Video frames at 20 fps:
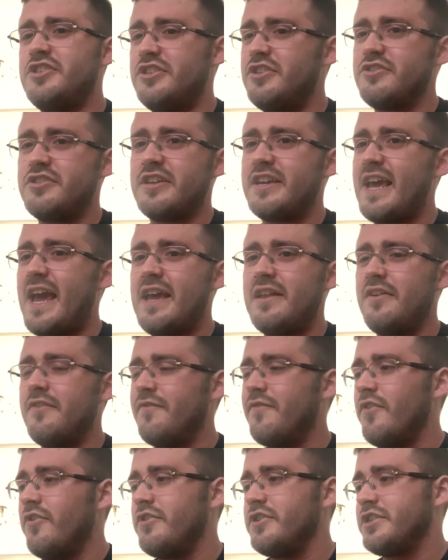she doesn't gain a
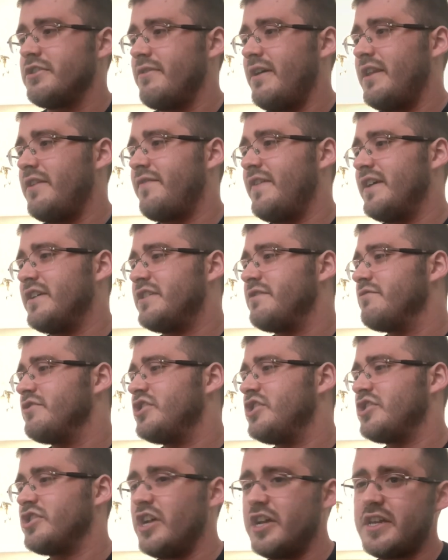voice or anything, she was
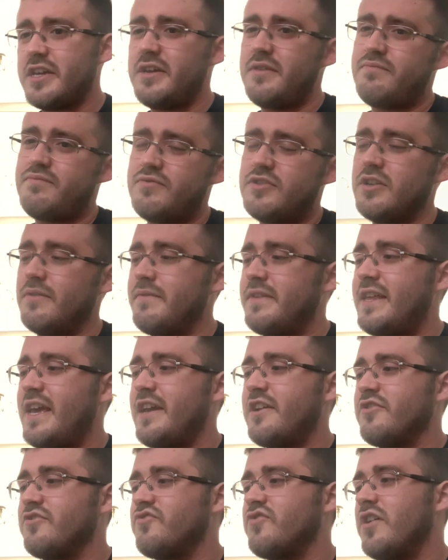just like something
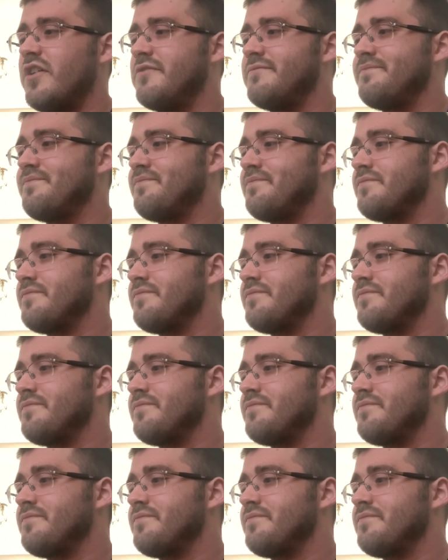they control.